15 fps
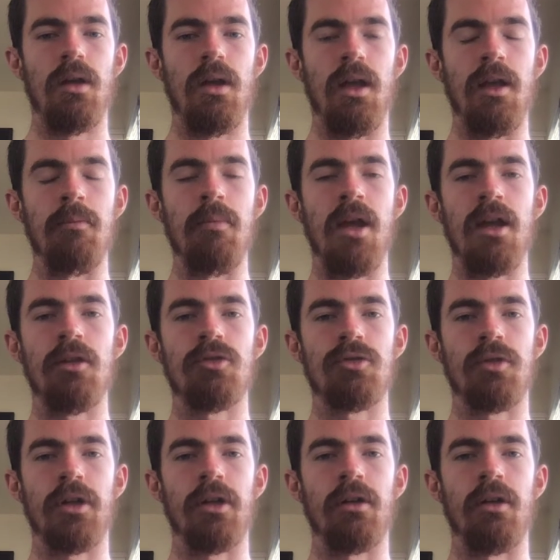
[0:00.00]
it may
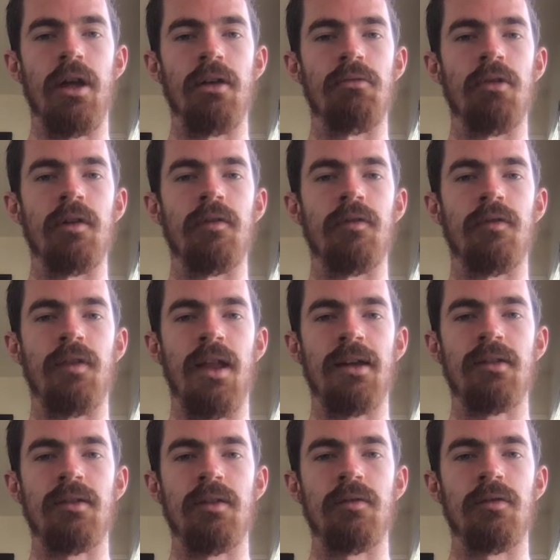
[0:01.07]
trigger a
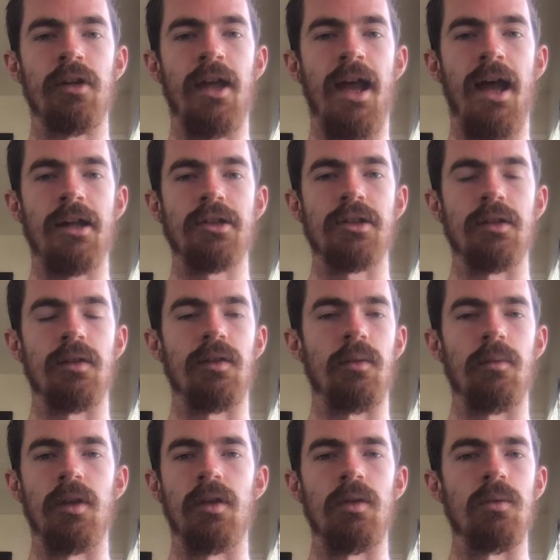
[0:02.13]
reflexive reaction,
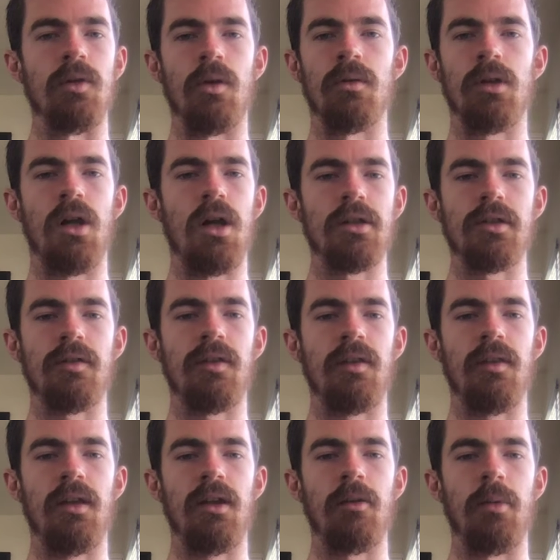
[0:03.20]
something you don't consciously
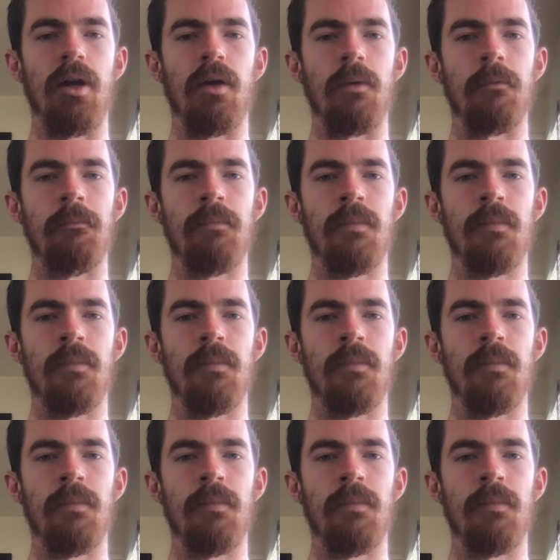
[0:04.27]
think about,